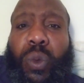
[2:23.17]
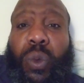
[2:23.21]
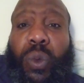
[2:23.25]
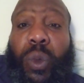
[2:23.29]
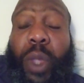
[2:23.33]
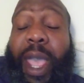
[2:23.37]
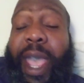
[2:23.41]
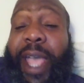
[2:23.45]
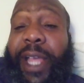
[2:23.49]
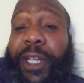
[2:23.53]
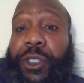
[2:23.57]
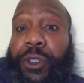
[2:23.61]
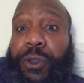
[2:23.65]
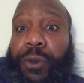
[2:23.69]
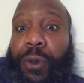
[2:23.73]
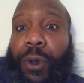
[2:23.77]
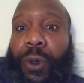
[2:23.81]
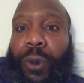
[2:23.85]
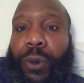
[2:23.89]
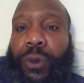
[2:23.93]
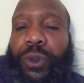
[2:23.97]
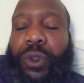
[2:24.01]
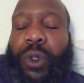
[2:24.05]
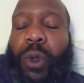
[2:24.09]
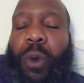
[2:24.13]

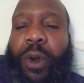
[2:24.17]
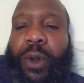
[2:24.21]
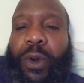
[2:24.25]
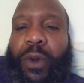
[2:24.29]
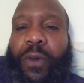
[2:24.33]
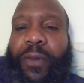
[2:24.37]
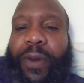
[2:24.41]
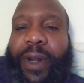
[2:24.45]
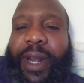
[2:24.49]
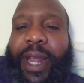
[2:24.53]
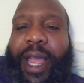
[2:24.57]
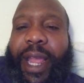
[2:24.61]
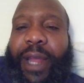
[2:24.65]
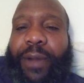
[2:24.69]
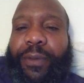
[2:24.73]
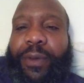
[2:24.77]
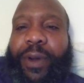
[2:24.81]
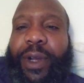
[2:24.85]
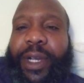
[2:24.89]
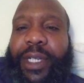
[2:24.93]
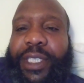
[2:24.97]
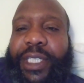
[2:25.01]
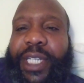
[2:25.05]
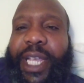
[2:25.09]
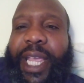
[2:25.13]
Astros going over 9
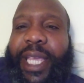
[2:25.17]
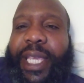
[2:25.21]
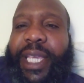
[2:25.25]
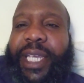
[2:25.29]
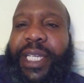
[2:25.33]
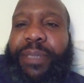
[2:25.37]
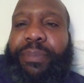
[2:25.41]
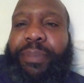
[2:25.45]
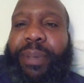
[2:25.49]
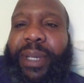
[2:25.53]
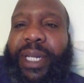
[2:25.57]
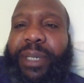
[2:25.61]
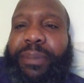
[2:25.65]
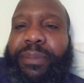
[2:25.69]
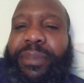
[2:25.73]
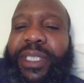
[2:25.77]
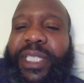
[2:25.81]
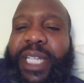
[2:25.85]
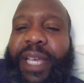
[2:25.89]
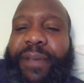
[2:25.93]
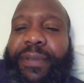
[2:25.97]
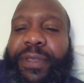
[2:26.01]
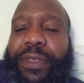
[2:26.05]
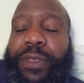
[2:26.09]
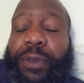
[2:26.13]
runs. Yankees beat them
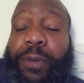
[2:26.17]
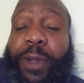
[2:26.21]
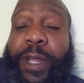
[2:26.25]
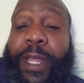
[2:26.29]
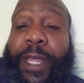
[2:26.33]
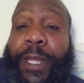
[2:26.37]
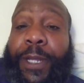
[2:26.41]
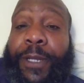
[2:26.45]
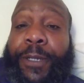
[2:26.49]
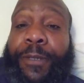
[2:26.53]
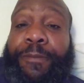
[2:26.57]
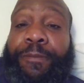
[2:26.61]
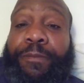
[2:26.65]
7-3.